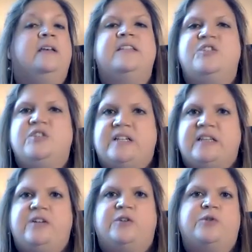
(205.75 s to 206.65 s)
such as a
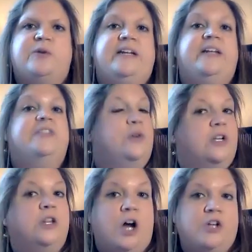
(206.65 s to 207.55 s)
legal treatise or
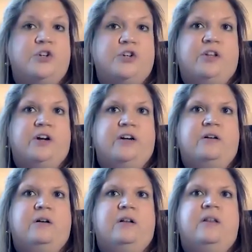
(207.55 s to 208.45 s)
a law journal
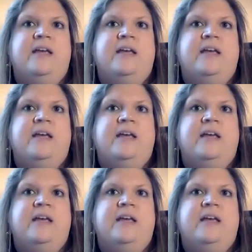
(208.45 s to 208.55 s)
article,